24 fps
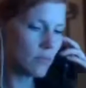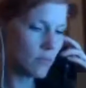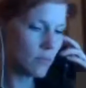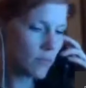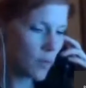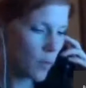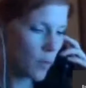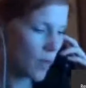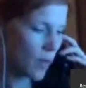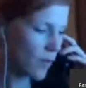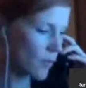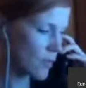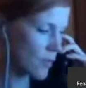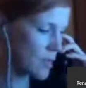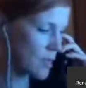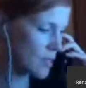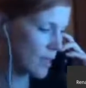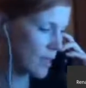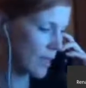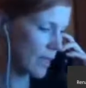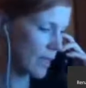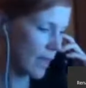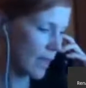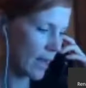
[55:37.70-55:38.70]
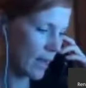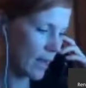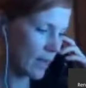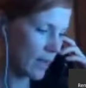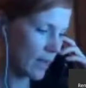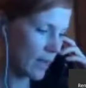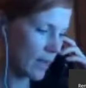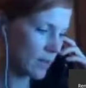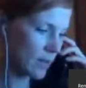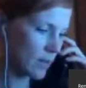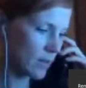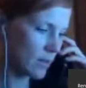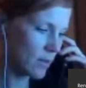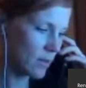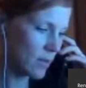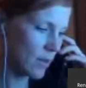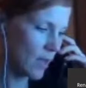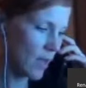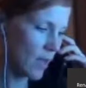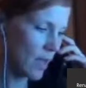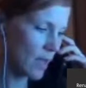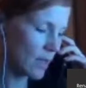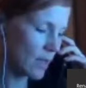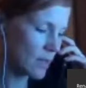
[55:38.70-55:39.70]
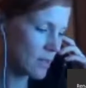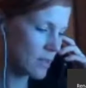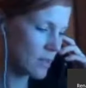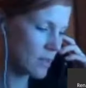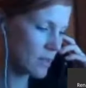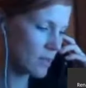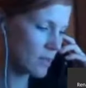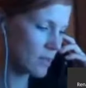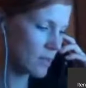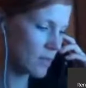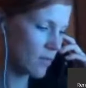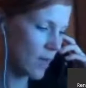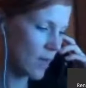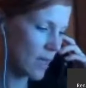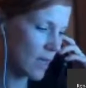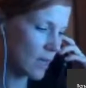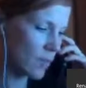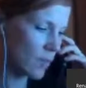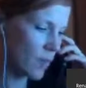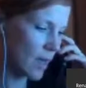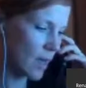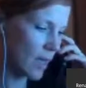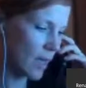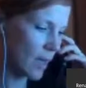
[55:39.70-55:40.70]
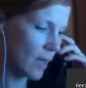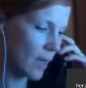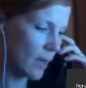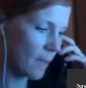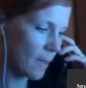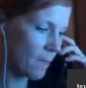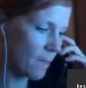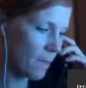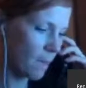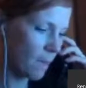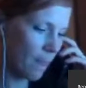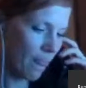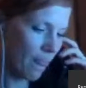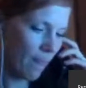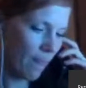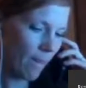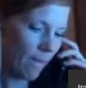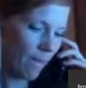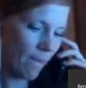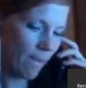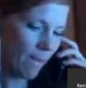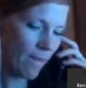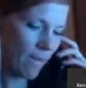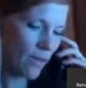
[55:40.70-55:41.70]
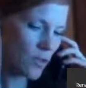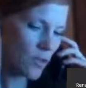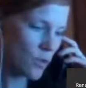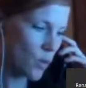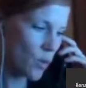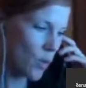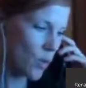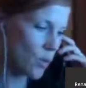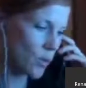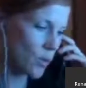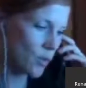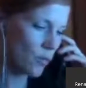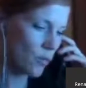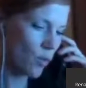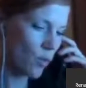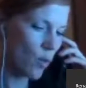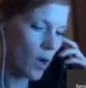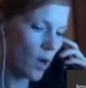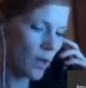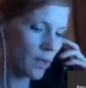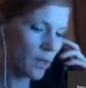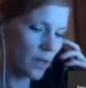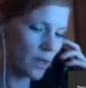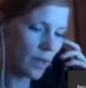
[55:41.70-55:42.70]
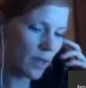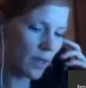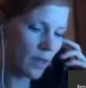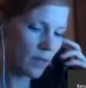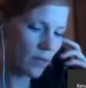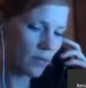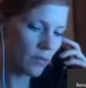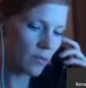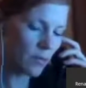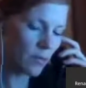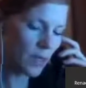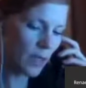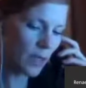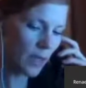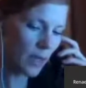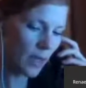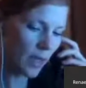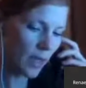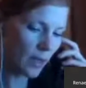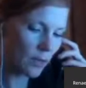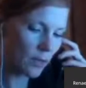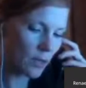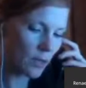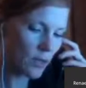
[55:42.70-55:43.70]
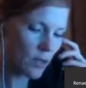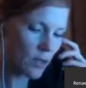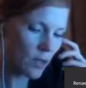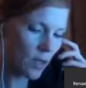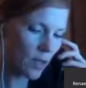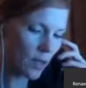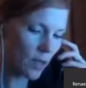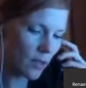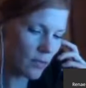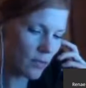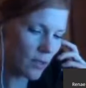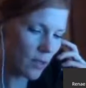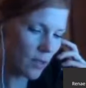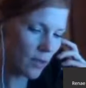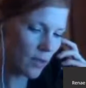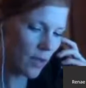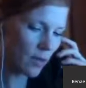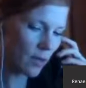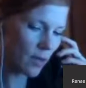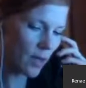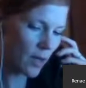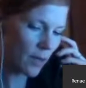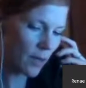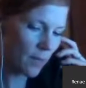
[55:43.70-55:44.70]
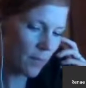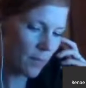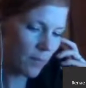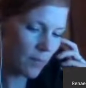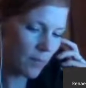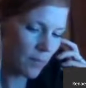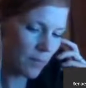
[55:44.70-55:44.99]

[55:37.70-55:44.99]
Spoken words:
For whatever reason, I had 8 divided by the square root of 1 again, but I should not have done that, right?